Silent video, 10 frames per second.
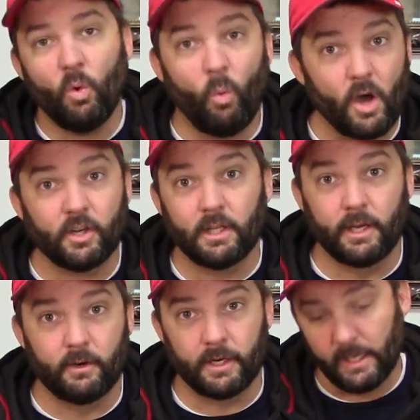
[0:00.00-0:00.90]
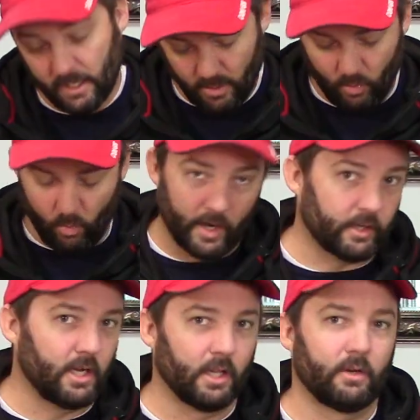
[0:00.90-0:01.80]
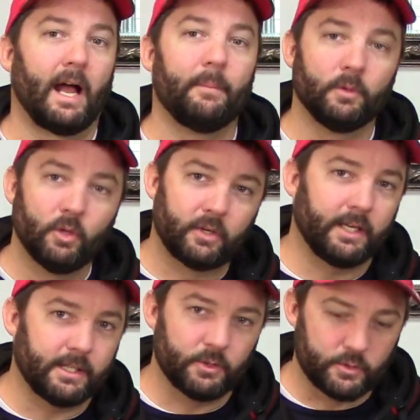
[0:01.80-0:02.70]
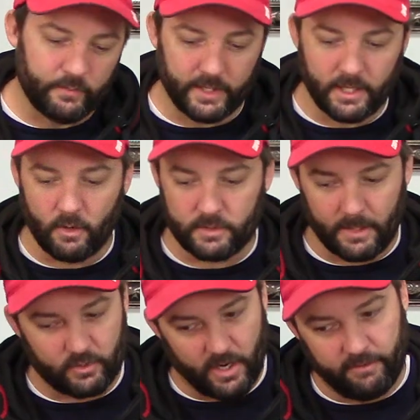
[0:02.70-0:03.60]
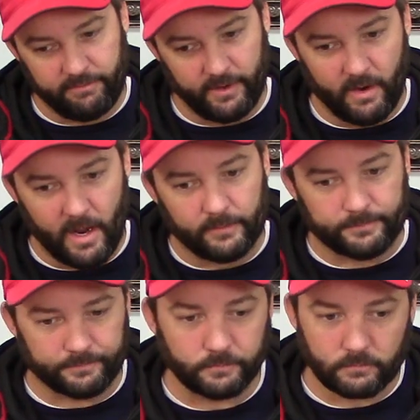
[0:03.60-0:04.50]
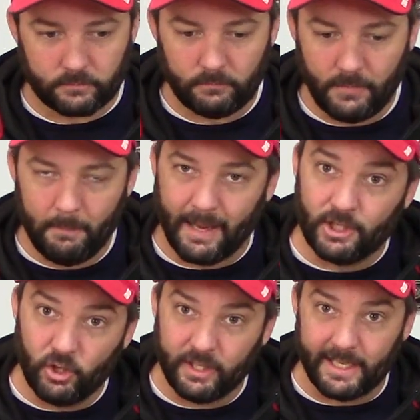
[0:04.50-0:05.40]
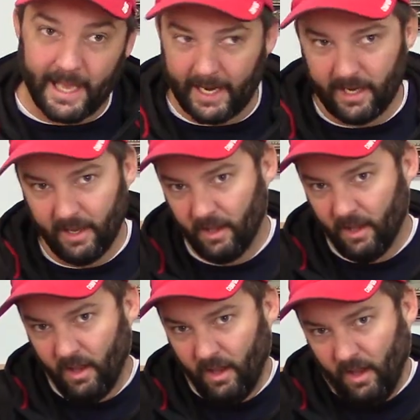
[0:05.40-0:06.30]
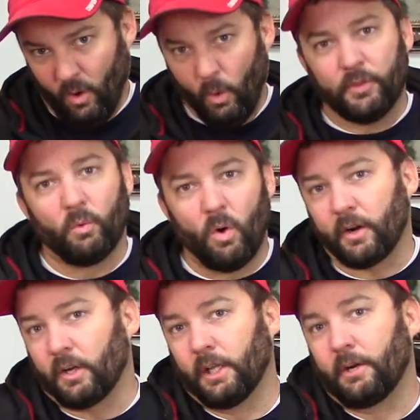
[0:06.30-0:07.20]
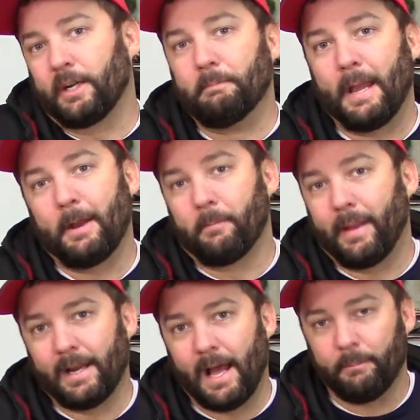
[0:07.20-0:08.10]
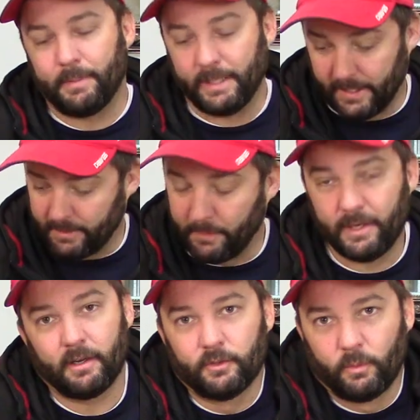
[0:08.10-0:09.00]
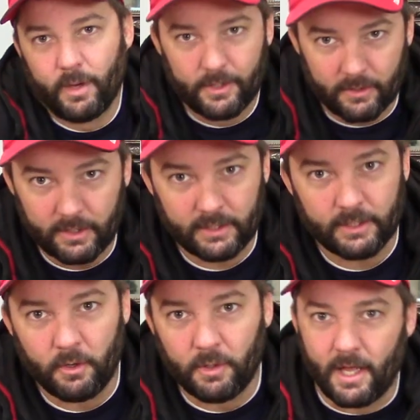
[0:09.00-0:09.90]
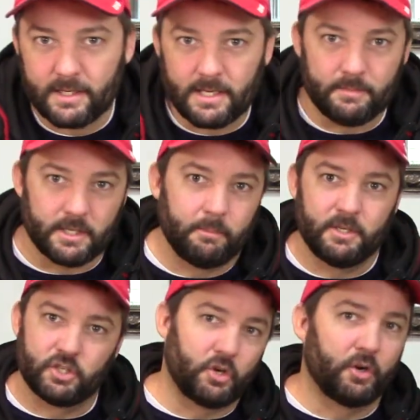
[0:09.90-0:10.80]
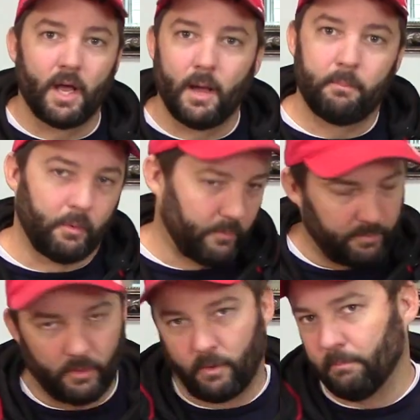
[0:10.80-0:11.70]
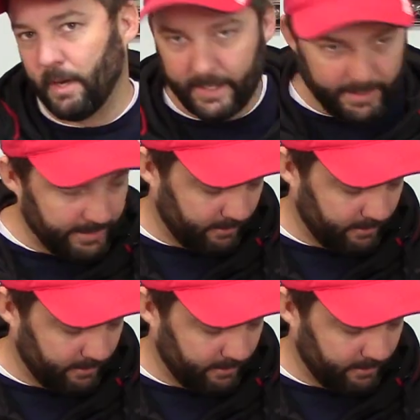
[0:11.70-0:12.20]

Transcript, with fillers: water clarity, water color. I'm looking at those videos. I'm trying to figure out by looking at it what the water clarity may or may not be. Depending on the weather, you know, a lot of times it can be stirred up or, or muddy